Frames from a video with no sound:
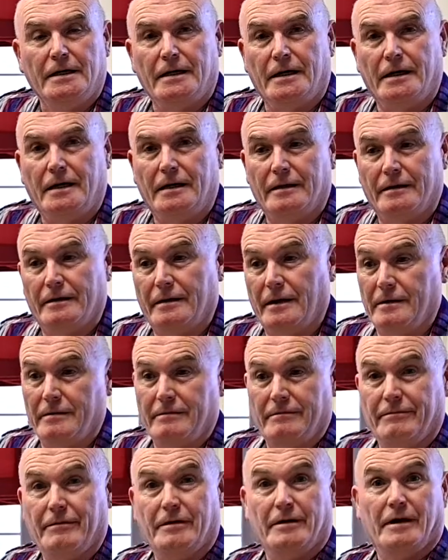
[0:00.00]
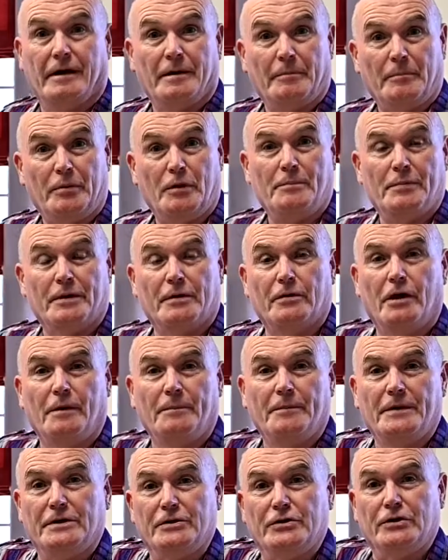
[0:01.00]
They've had a bumper
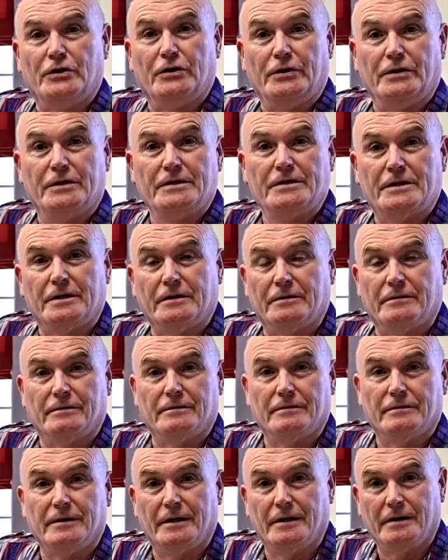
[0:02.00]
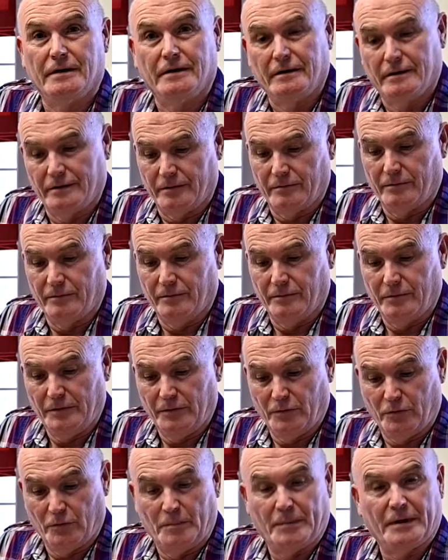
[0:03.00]
crop this year, so we
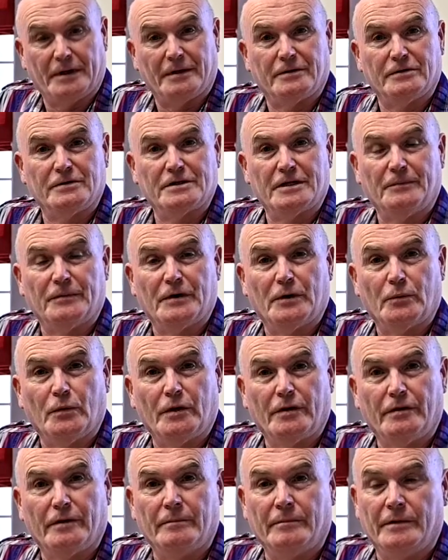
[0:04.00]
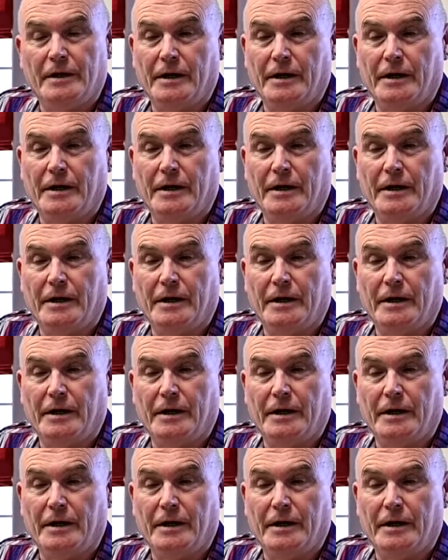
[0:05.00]
thought we'd better do something with them.